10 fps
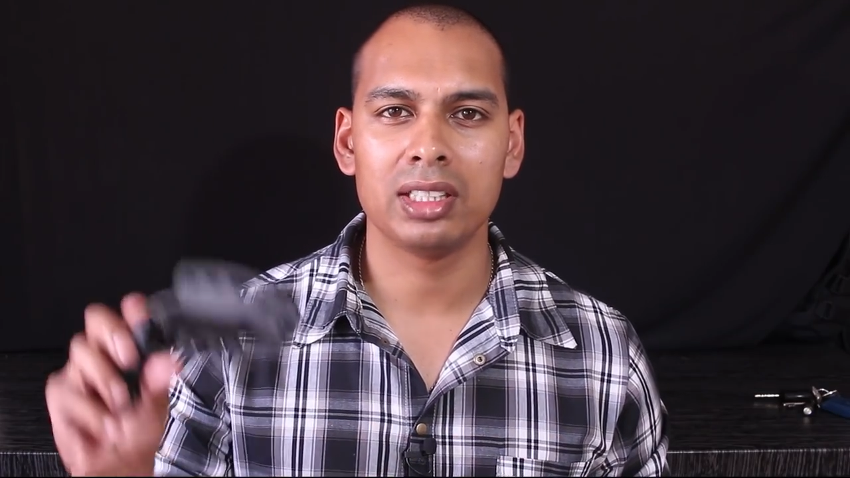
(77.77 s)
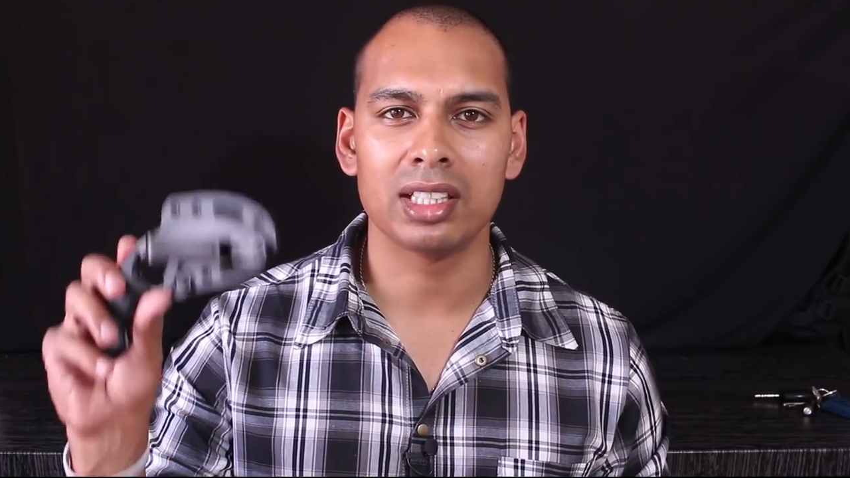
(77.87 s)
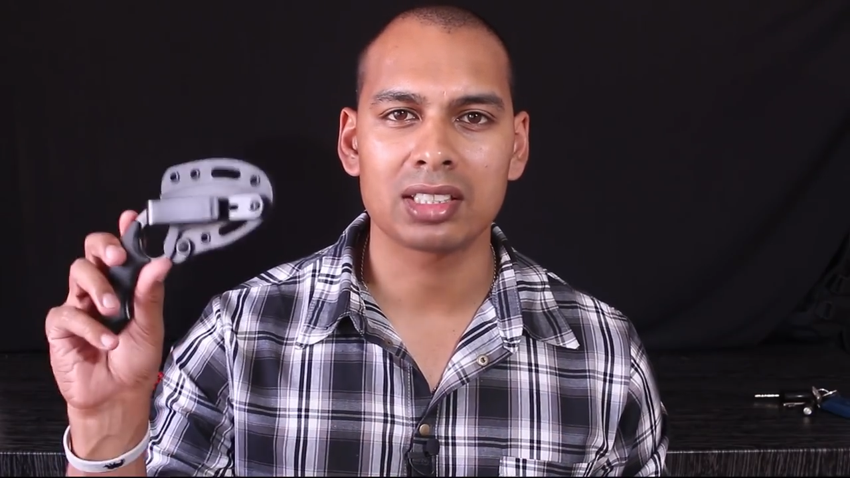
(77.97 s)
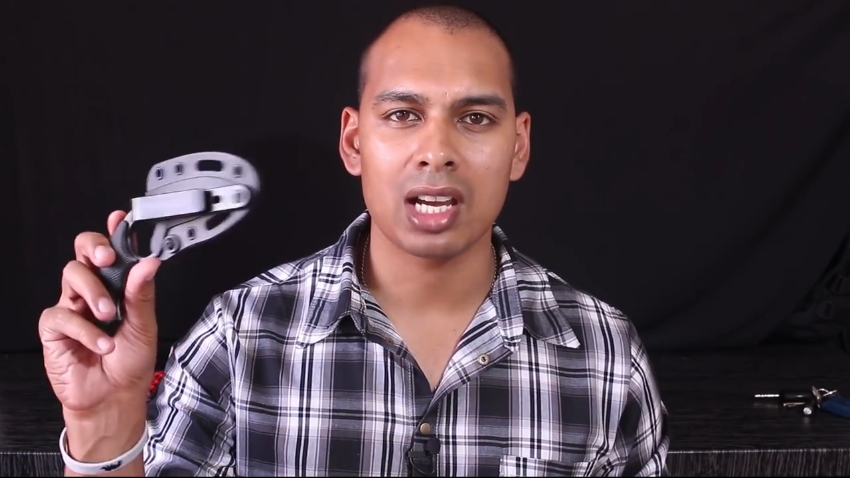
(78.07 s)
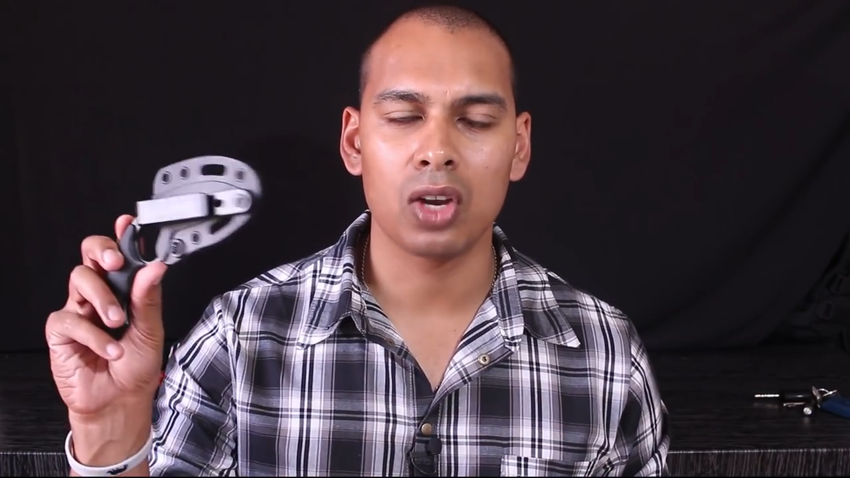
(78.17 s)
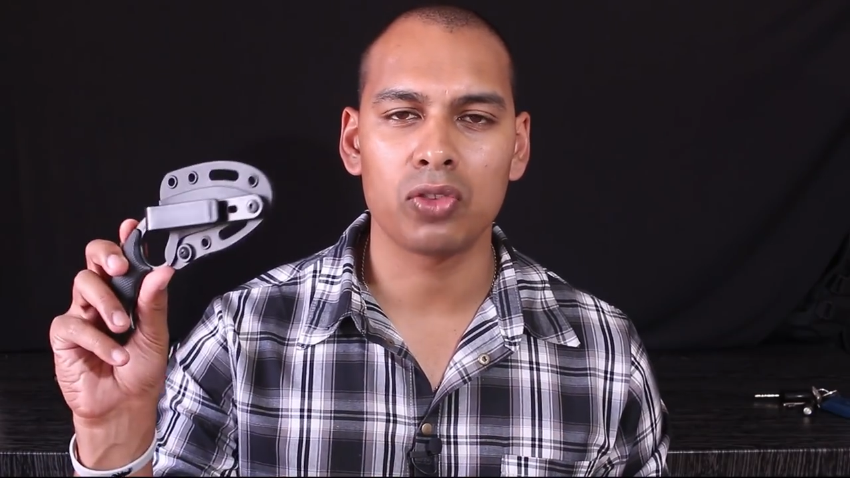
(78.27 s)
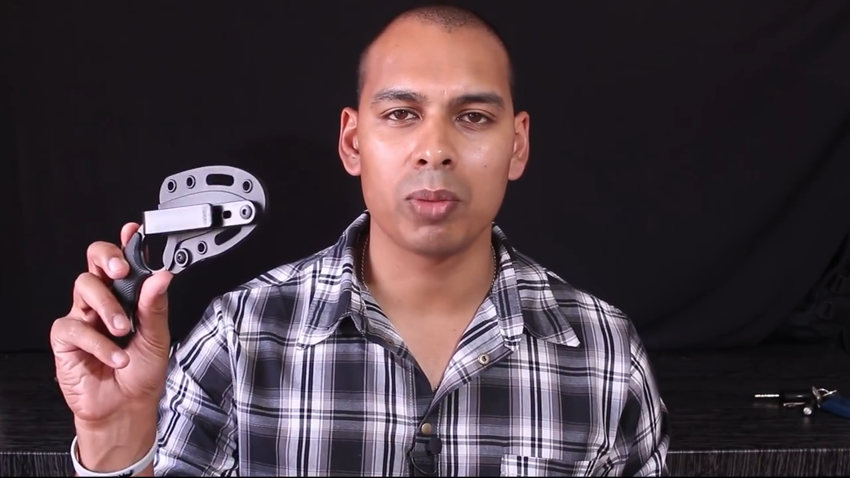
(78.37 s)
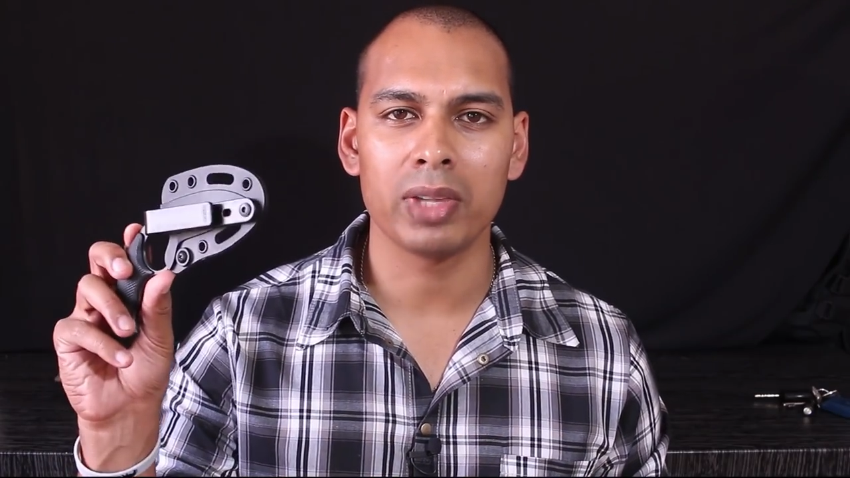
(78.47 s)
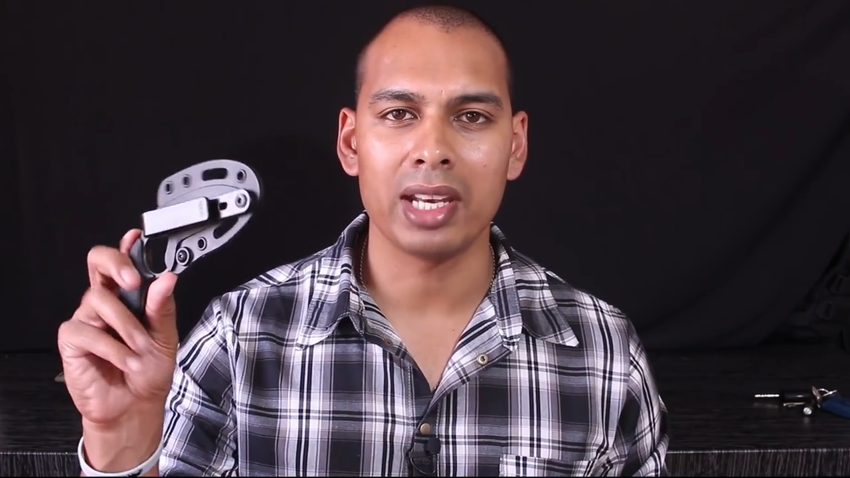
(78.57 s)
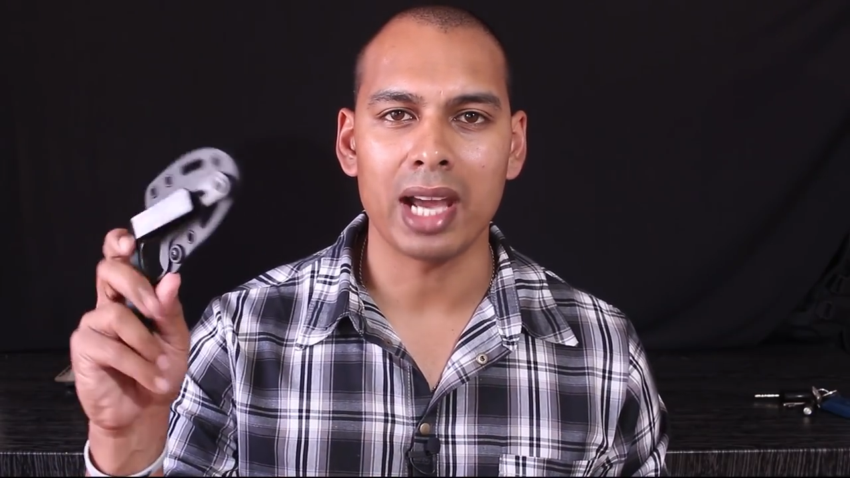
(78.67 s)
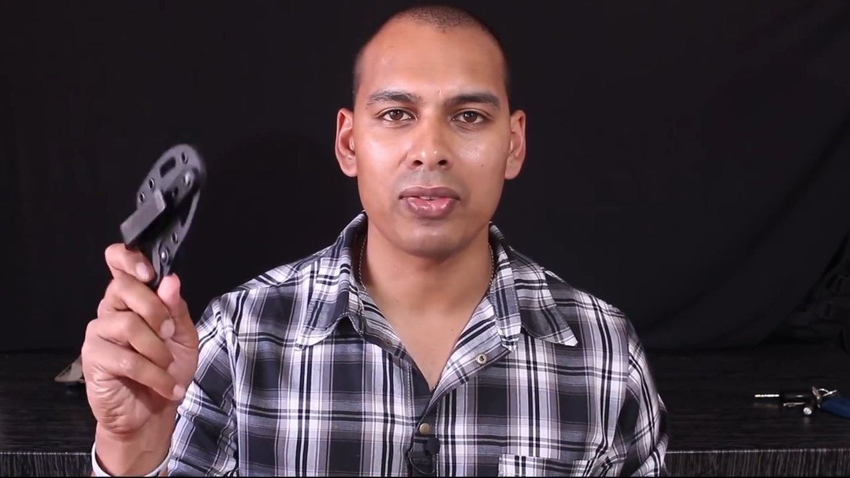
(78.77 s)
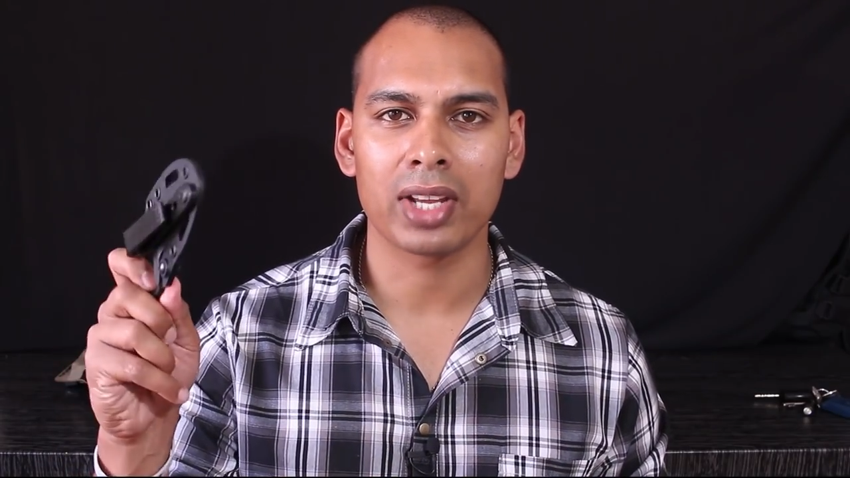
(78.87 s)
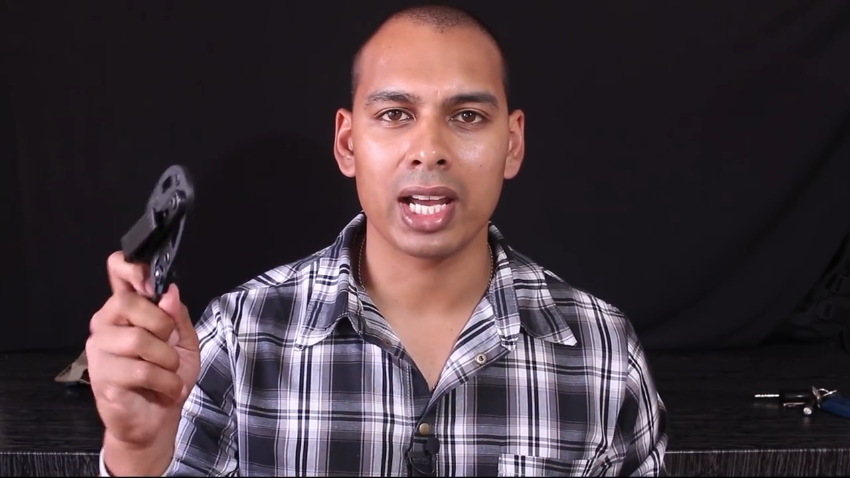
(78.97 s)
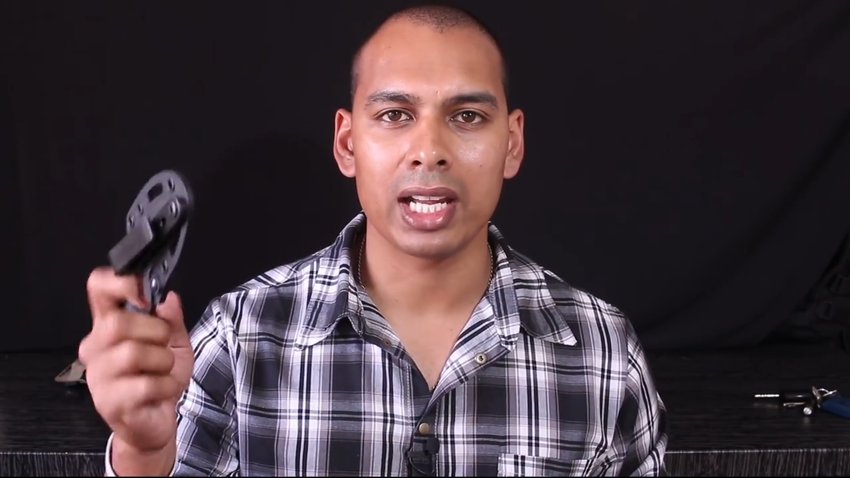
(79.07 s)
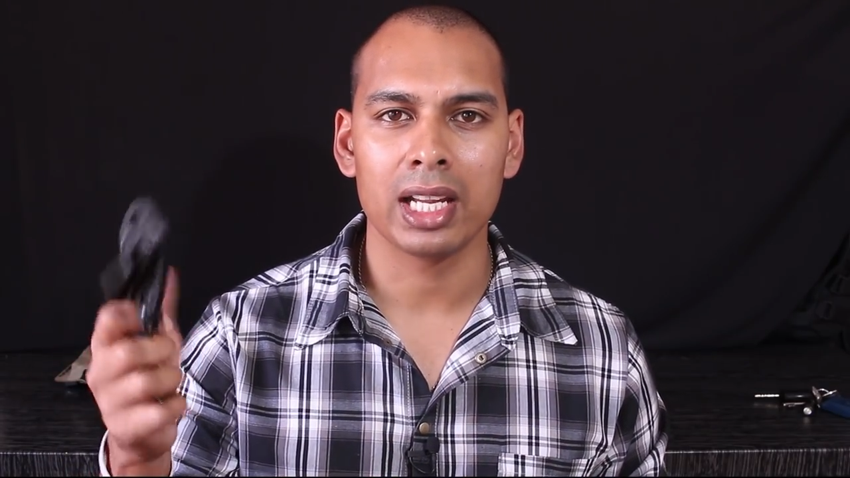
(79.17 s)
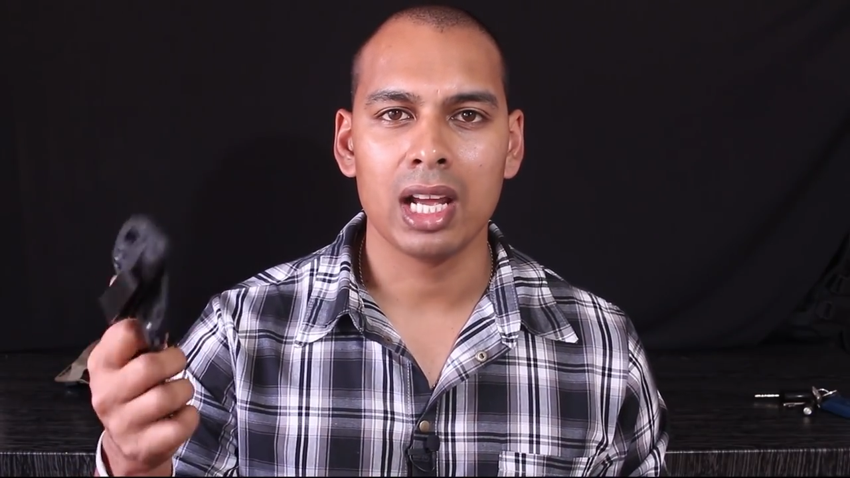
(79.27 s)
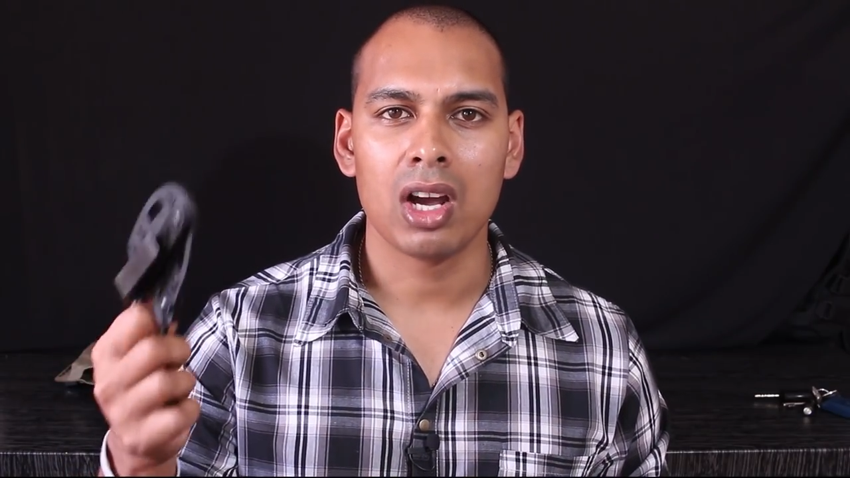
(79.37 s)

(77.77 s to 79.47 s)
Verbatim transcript: discount from the Knife Guy